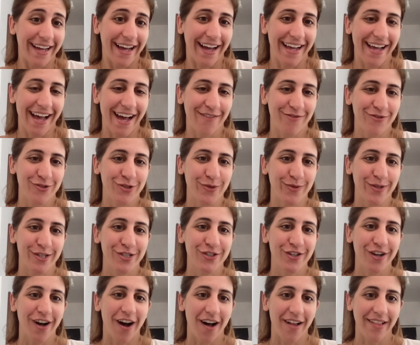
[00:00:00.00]
I, I, have
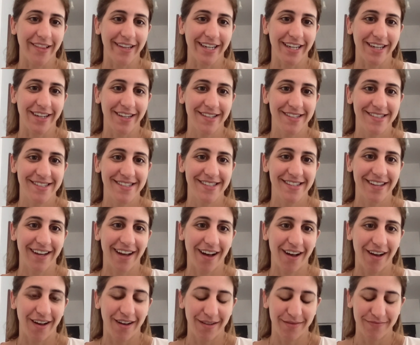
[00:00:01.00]
Jewish colleagues
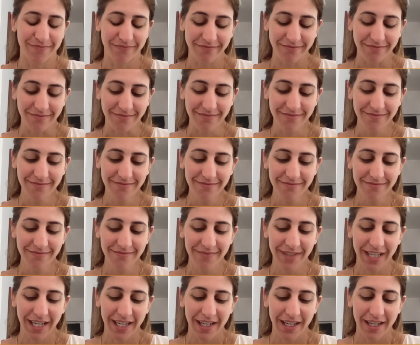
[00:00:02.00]
um,
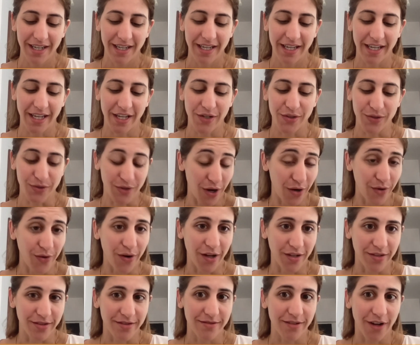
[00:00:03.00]
eh, who go
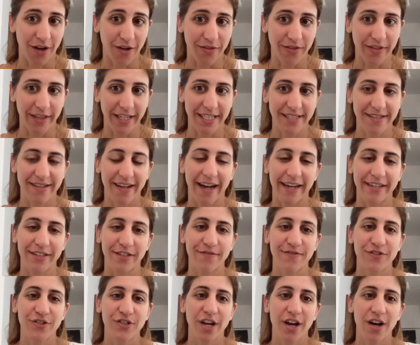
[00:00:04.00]
on on these
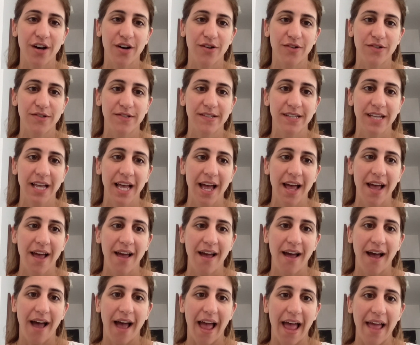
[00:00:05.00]
kind of shows
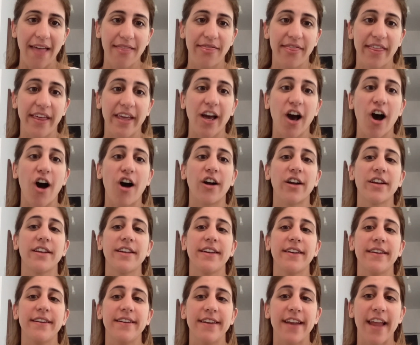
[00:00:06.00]
and they are
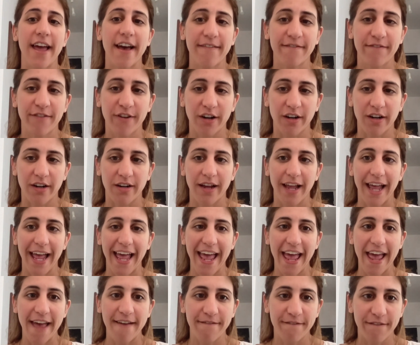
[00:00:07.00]
never,
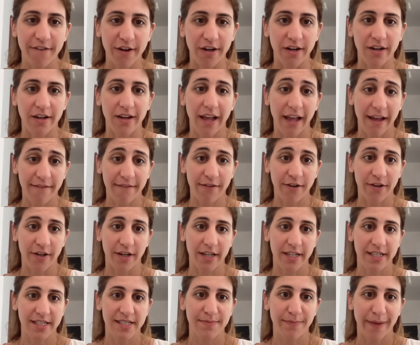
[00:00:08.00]
ever, ever
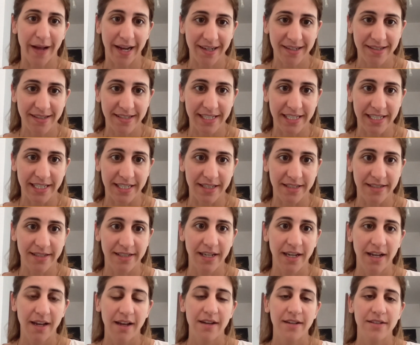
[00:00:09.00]

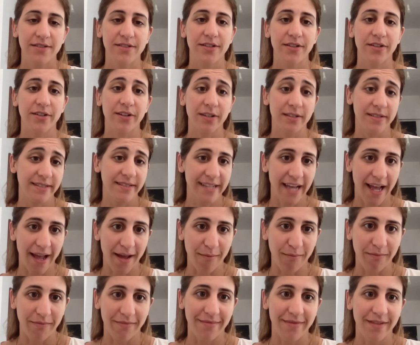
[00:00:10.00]
expected to
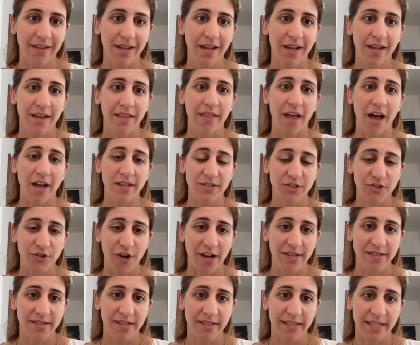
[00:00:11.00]
condemn the
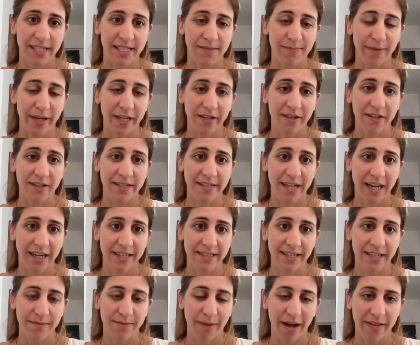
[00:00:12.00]
atrocities being
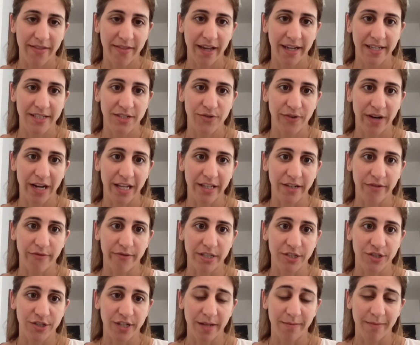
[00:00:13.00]
conducted by the Israeli
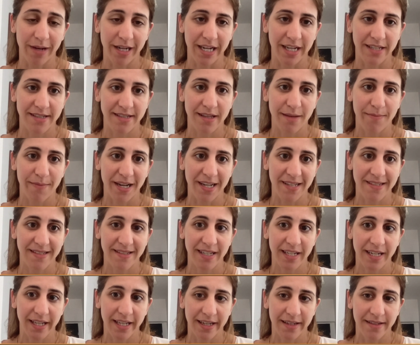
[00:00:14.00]
regime against the
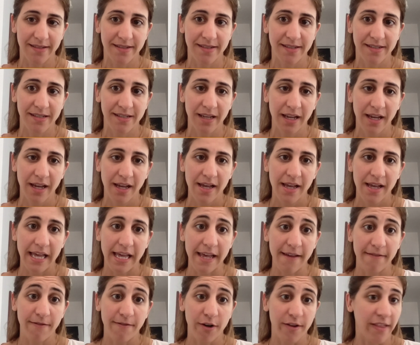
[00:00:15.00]
Palestinians
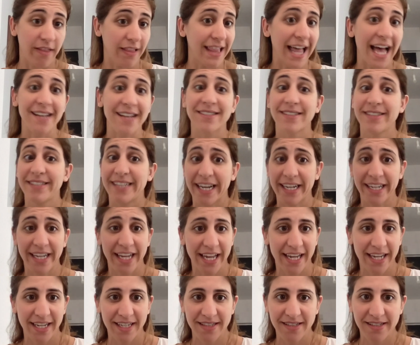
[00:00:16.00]
uh, for the last
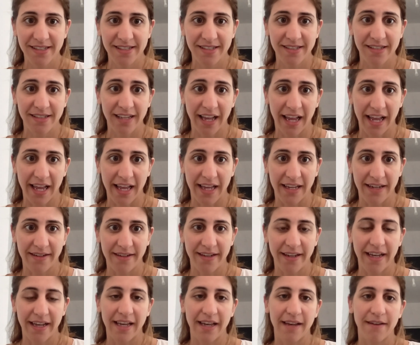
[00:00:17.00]
decades,
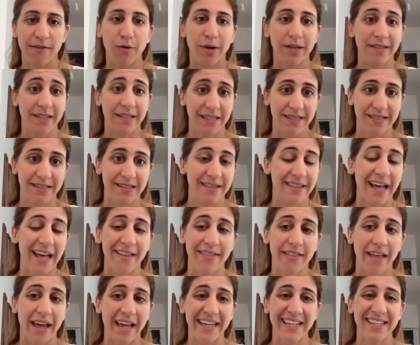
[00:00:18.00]
and uh, what is
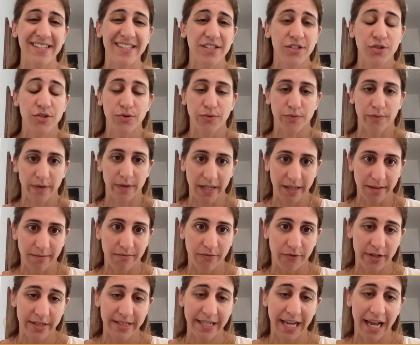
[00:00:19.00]
that the
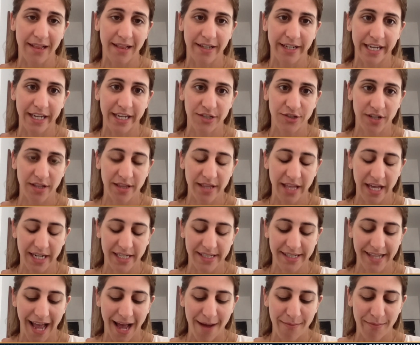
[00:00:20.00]
extreme retaliation
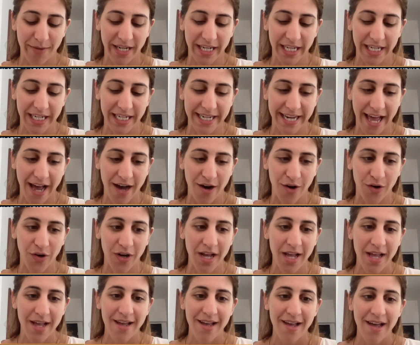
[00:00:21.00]
that is happening now.
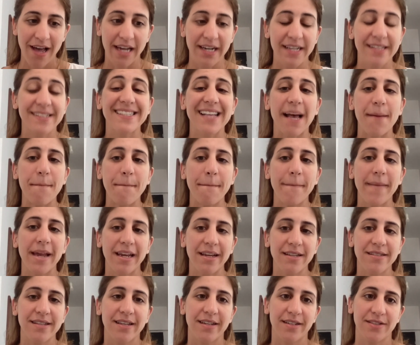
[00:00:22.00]
And it's
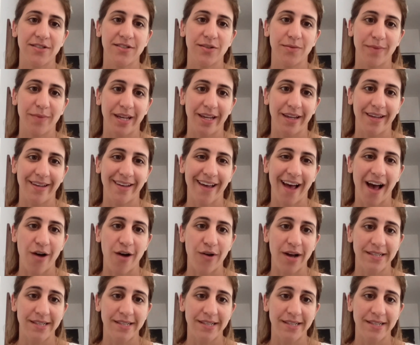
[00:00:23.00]
amazing to me
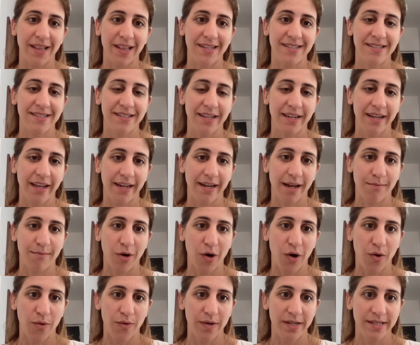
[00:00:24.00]
how, as a Palestinian,
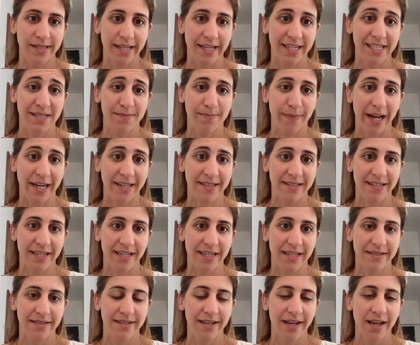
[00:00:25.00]
I'm always
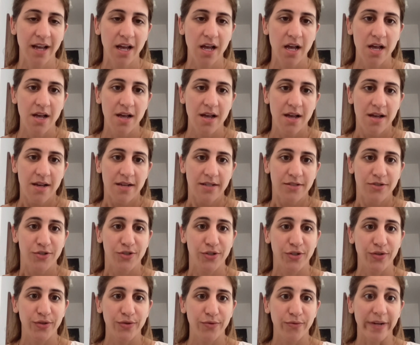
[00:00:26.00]
expected
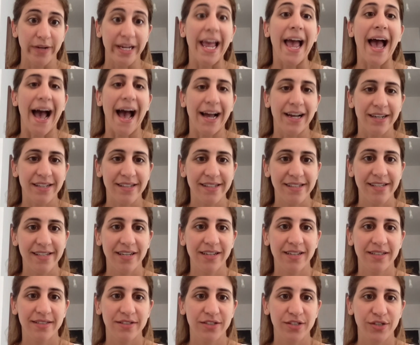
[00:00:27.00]
to react
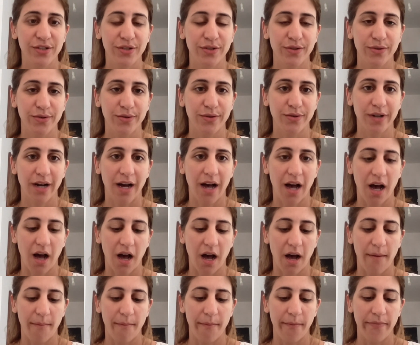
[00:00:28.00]
to
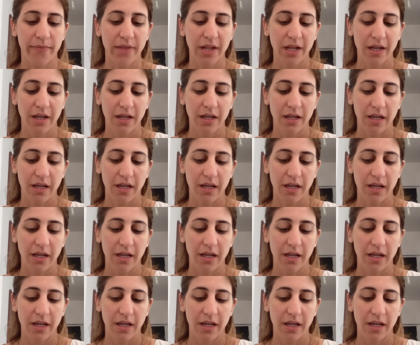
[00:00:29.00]
um,